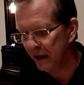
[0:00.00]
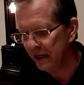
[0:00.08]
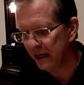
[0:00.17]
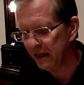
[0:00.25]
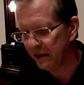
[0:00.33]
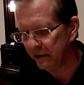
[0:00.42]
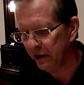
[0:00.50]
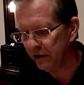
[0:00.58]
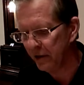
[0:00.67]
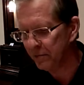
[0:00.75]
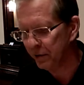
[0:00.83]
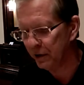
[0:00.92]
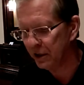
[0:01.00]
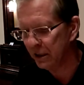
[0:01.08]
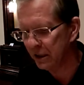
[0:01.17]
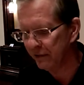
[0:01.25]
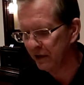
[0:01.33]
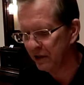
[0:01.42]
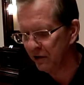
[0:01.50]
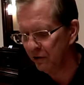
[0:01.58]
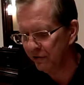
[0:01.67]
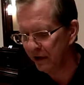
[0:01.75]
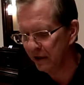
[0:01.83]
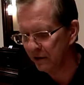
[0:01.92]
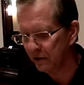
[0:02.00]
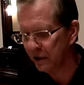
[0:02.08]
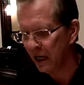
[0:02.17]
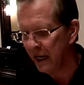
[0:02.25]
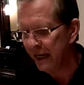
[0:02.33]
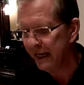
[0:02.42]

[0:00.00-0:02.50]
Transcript: making clear that persons of the two vehicles